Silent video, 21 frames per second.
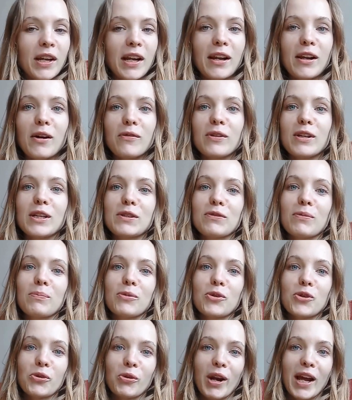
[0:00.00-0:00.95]
I love it, it's from
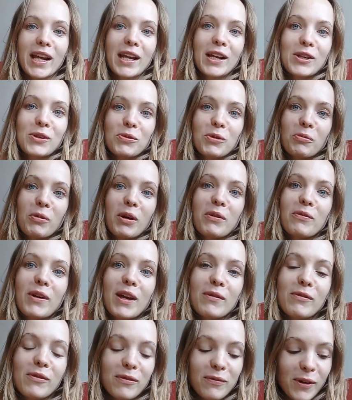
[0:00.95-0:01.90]
Shrek, it's one of my
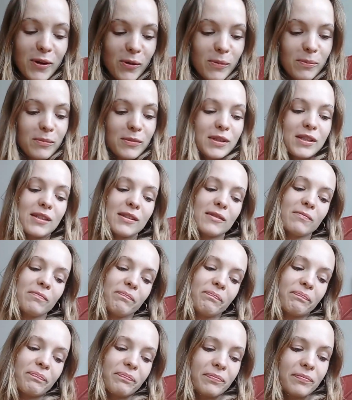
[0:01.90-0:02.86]
favourite films.
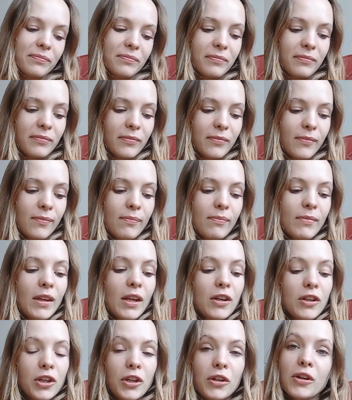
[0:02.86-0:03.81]

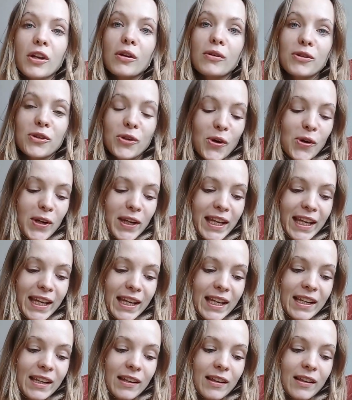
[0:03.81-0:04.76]
You know,
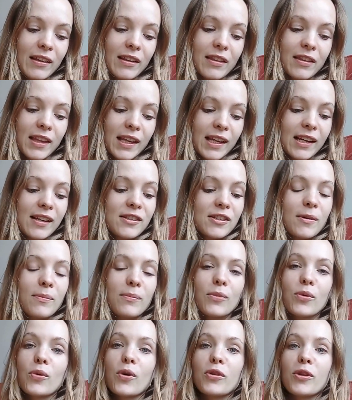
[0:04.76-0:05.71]
donkey, things are
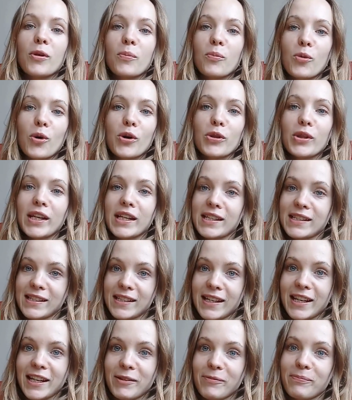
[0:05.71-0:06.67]
more than what they
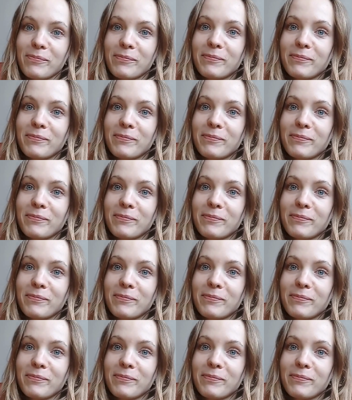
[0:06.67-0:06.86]
seem.